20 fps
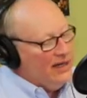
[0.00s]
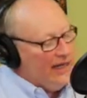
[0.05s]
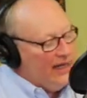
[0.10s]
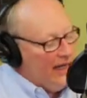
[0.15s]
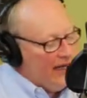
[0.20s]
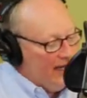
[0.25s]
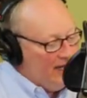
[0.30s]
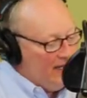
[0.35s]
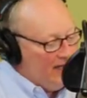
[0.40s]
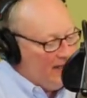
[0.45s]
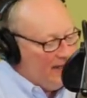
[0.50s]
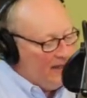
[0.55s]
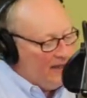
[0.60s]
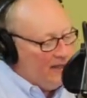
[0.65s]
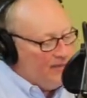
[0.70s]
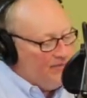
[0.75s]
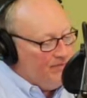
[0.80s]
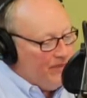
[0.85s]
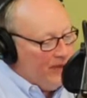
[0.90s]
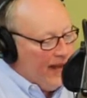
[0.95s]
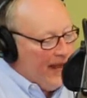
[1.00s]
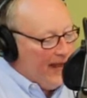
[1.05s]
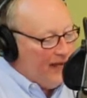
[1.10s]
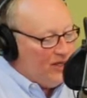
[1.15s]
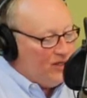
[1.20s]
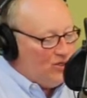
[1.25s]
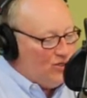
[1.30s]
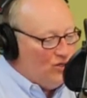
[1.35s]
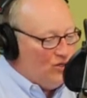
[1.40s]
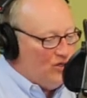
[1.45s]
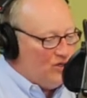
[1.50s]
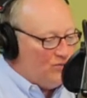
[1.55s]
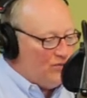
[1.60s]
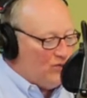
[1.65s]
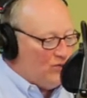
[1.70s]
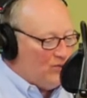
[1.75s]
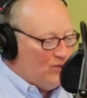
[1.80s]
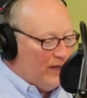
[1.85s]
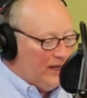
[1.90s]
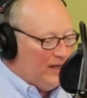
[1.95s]
and I had to choose
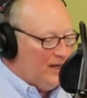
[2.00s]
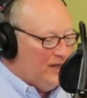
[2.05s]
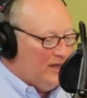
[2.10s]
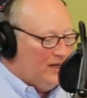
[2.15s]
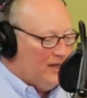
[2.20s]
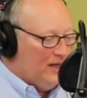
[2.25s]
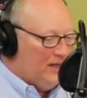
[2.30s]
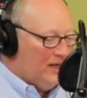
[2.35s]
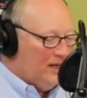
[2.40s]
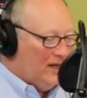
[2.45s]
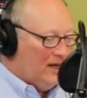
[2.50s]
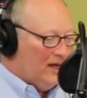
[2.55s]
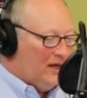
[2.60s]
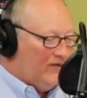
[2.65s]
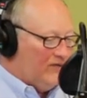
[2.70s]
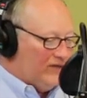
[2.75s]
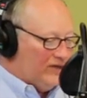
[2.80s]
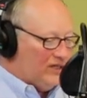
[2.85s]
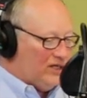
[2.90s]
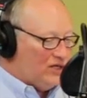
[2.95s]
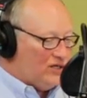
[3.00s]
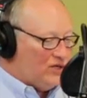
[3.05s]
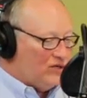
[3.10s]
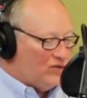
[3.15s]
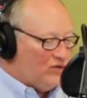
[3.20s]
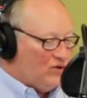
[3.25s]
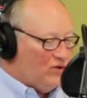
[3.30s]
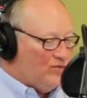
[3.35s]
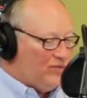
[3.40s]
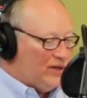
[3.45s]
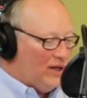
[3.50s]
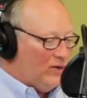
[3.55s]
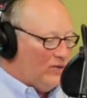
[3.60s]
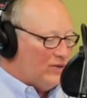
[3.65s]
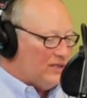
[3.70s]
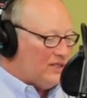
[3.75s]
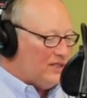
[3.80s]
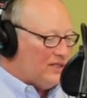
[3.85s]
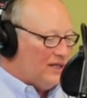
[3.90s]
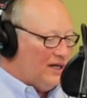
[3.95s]
between a physician group that
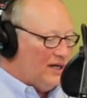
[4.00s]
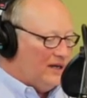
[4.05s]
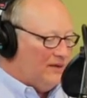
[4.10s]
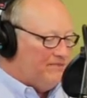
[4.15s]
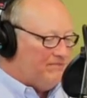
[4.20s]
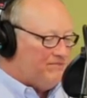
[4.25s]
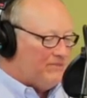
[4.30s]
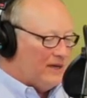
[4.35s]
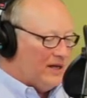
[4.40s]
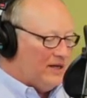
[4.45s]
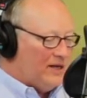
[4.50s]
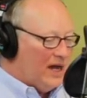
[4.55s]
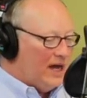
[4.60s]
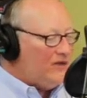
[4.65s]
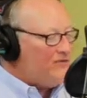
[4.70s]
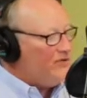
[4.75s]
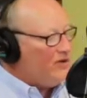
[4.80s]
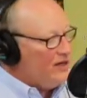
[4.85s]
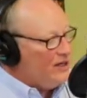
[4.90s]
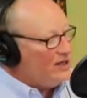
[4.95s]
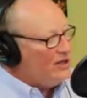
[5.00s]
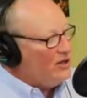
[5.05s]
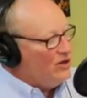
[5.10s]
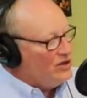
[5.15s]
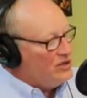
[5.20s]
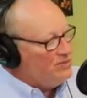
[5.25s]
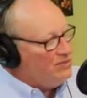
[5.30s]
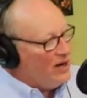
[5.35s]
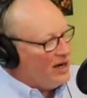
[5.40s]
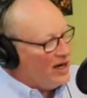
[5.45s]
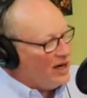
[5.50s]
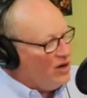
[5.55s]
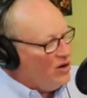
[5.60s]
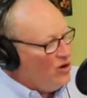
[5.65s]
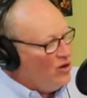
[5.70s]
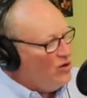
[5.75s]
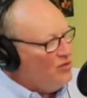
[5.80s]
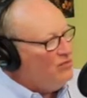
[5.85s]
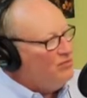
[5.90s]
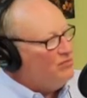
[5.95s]
was not very close by our
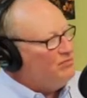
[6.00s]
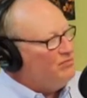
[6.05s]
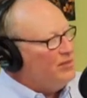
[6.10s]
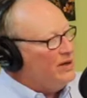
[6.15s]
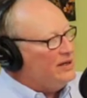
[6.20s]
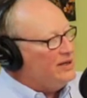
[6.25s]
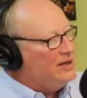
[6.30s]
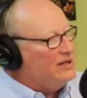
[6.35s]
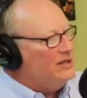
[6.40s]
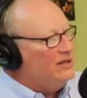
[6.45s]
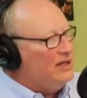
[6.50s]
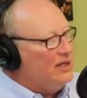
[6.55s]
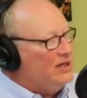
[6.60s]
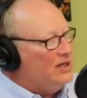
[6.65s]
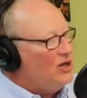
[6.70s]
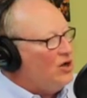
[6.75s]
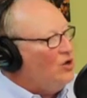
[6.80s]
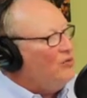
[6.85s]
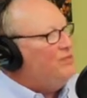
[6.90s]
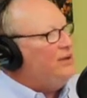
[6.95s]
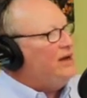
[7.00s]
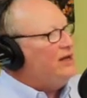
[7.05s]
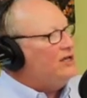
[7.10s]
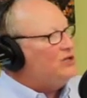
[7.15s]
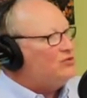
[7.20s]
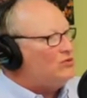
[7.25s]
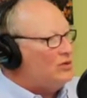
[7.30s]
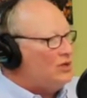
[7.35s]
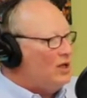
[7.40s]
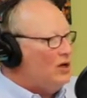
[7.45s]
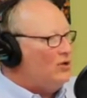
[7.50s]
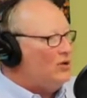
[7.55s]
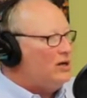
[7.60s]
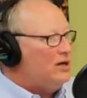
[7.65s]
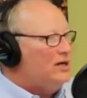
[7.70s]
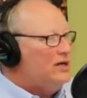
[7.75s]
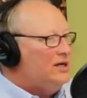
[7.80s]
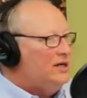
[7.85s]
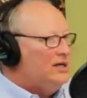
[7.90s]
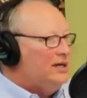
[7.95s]
home, but the copays were lower,
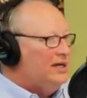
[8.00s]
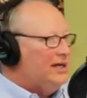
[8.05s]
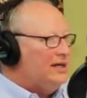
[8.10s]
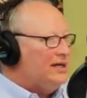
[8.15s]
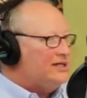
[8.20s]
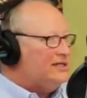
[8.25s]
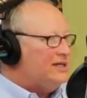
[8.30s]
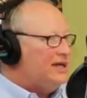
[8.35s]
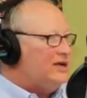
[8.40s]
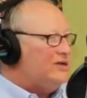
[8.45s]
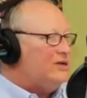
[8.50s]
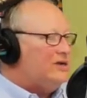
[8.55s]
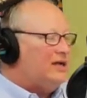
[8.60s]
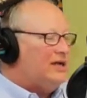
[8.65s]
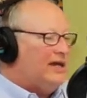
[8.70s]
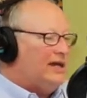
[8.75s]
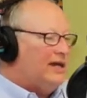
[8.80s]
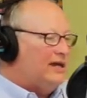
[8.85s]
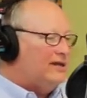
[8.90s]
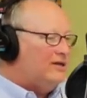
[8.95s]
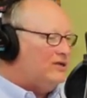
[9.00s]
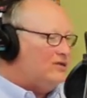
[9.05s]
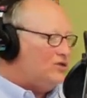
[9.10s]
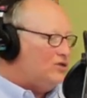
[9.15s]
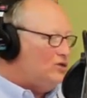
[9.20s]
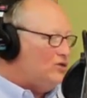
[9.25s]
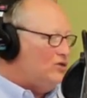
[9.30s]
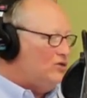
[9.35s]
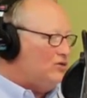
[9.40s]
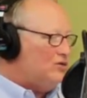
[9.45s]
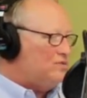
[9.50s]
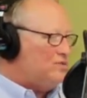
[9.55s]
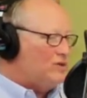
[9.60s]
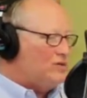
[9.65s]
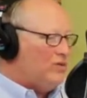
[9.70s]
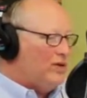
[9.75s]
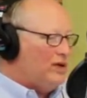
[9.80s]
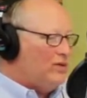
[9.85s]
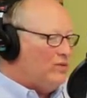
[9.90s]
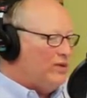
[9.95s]
et cetera, and choose
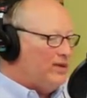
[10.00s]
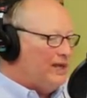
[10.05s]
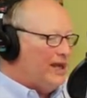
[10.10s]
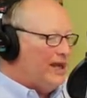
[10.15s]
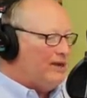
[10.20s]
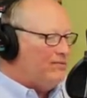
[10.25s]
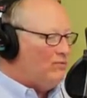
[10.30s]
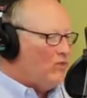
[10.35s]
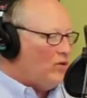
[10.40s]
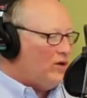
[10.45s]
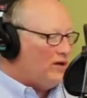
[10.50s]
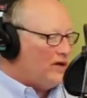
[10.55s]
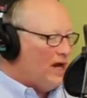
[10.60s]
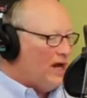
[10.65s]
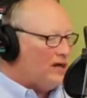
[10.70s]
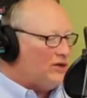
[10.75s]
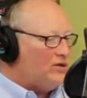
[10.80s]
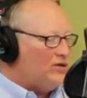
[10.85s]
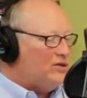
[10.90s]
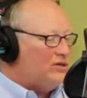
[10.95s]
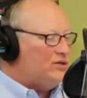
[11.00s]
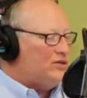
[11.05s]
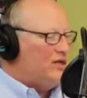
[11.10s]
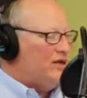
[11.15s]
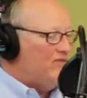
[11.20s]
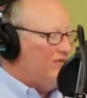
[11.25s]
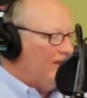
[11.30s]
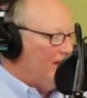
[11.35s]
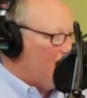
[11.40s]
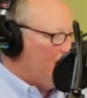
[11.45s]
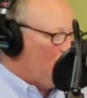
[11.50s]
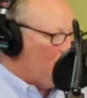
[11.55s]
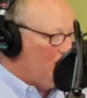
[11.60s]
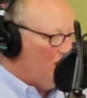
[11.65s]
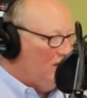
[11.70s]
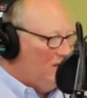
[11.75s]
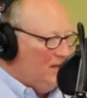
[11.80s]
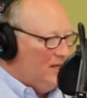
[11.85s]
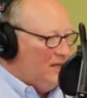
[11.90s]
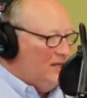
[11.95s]
between one that had more doctors available,
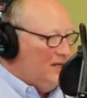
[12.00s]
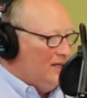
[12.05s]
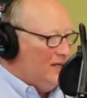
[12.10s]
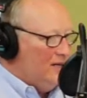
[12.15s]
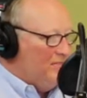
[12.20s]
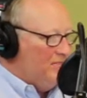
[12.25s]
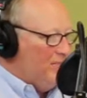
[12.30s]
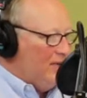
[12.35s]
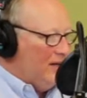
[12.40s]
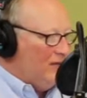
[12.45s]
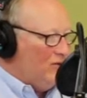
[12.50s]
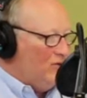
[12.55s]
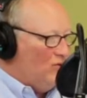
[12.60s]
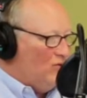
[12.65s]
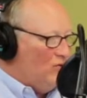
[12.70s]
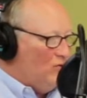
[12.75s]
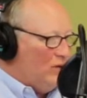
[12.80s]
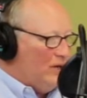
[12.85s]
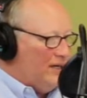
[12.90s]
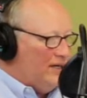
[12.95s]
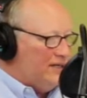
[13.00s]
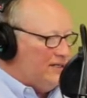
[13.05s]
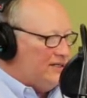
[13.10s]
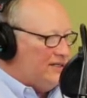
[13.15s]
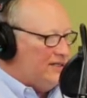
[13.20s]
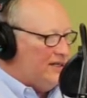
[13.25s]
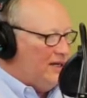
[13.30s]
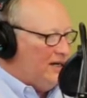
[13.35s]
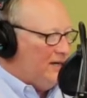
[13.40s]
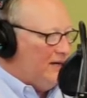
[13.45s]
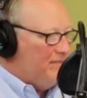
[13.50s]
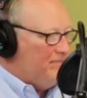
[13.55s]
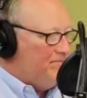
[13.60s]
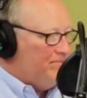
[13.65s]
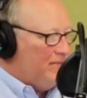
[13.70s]
but was a